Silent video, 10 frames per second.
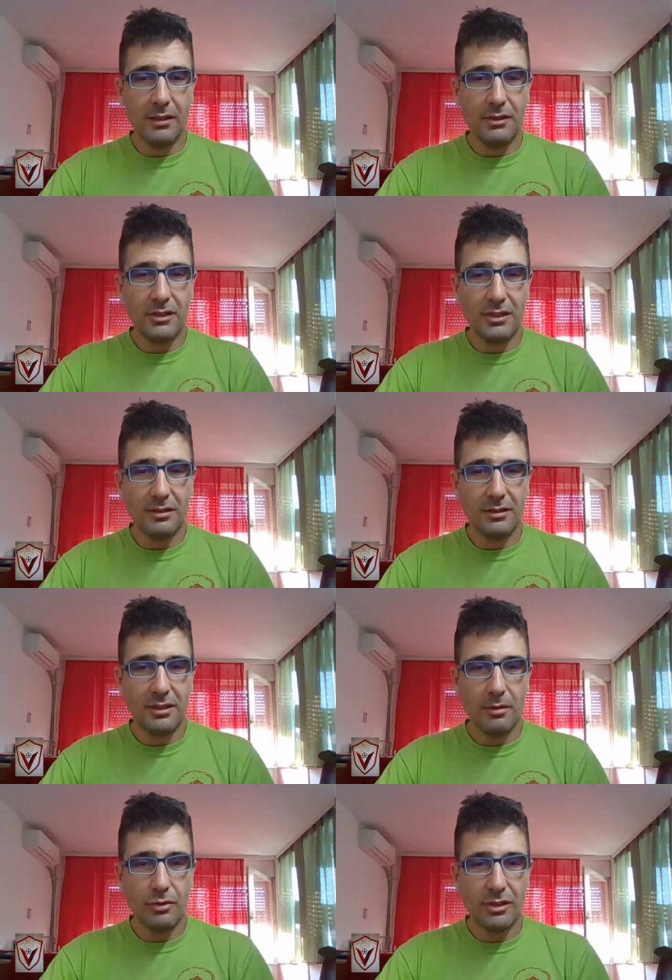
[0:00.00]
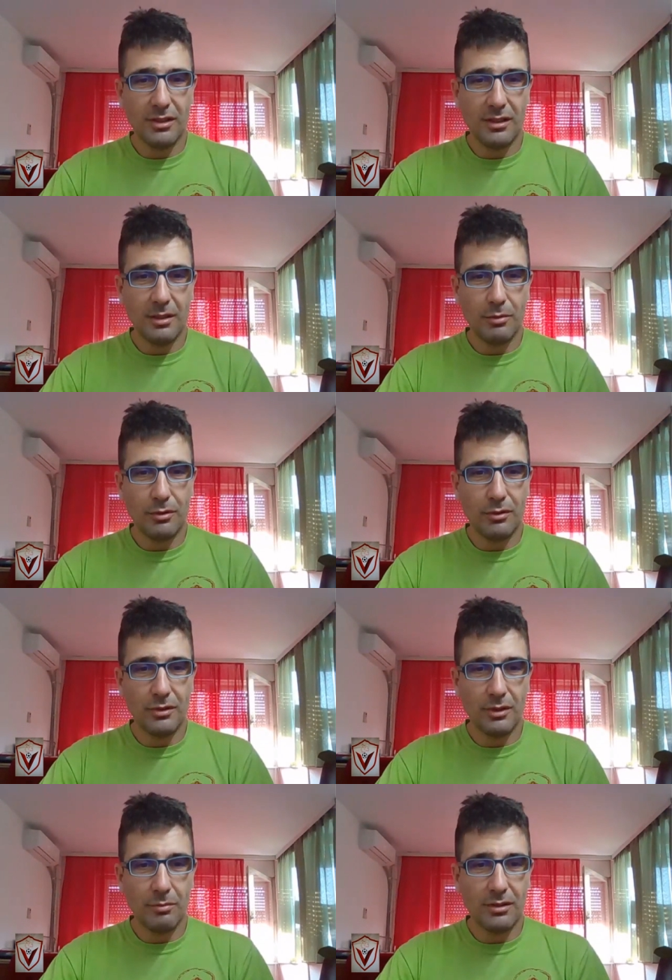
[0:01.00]
Every single time she's unable to
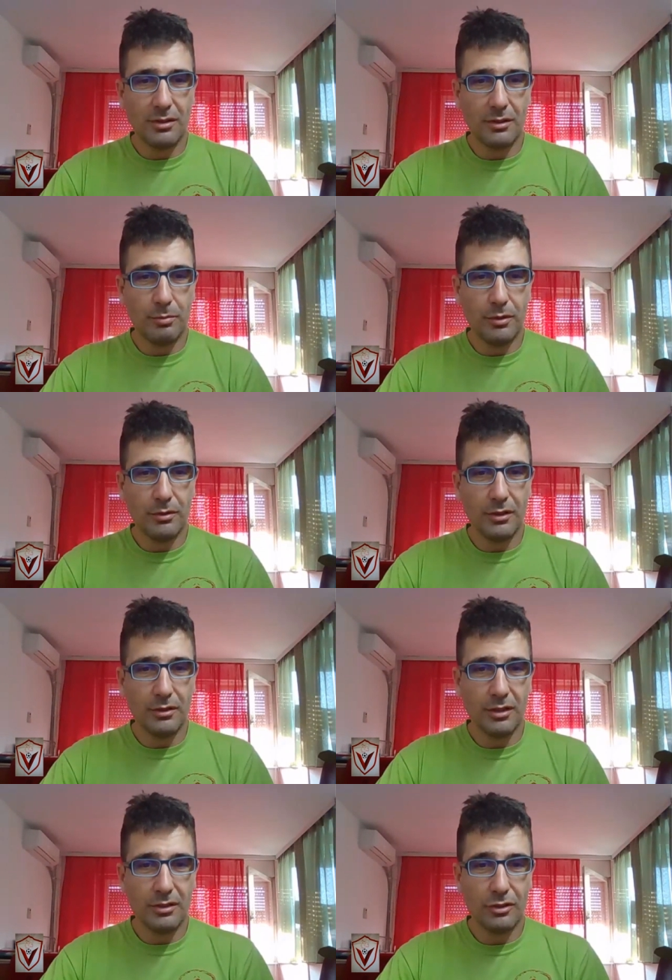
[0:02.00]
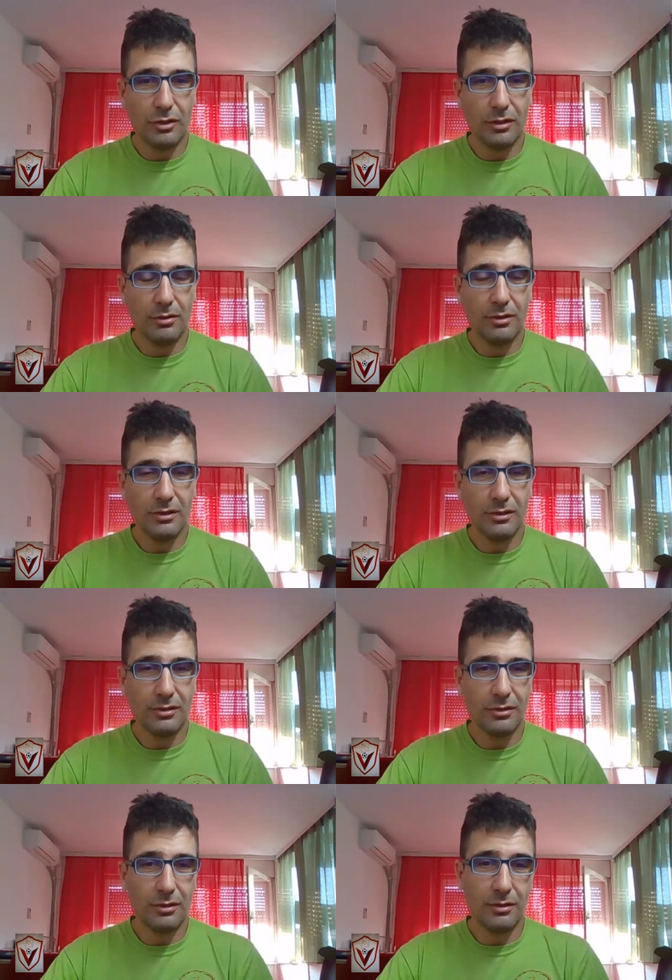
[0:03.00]
submit her opponent, she
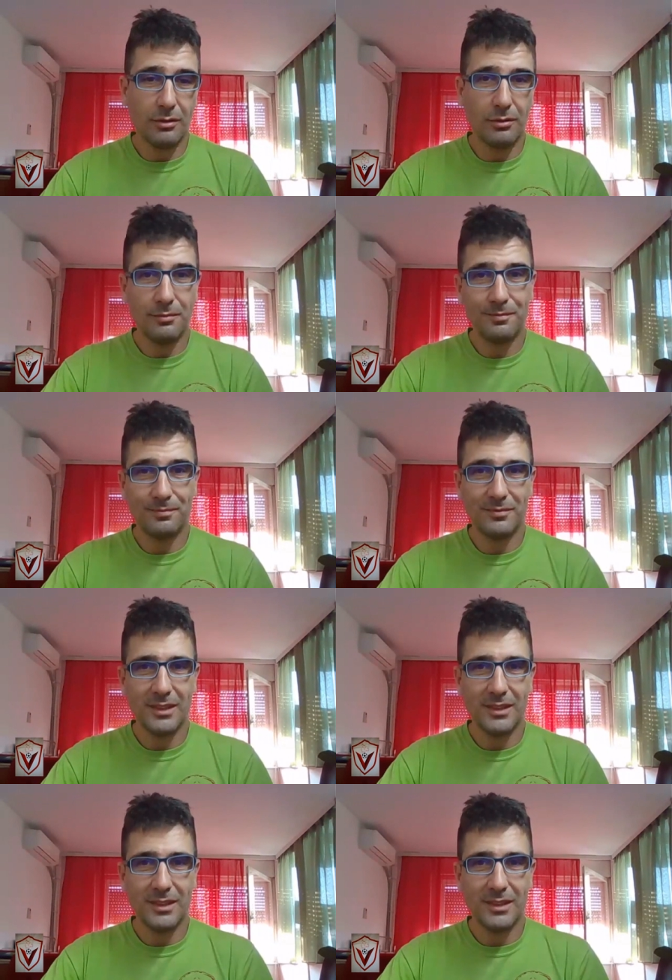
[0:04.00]
loses, so